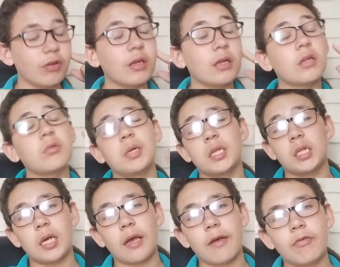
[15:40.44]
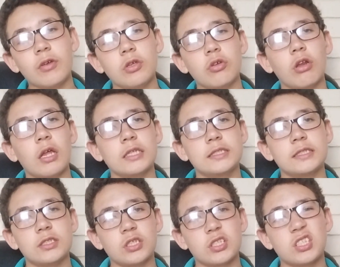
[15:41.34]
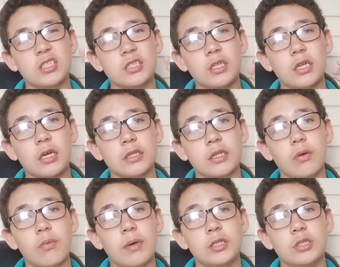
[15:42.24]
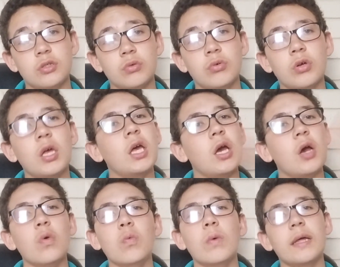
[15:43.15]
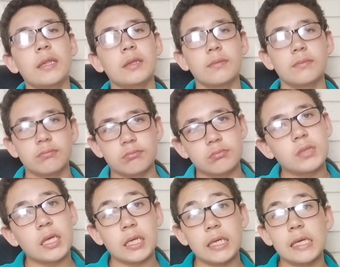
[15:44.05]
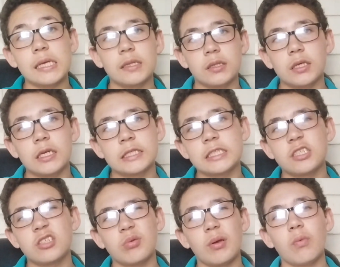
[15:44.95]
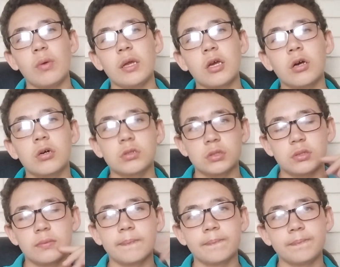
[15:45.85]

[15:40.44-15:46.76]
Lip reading: think United just snuck their way to a win in essence where we can't.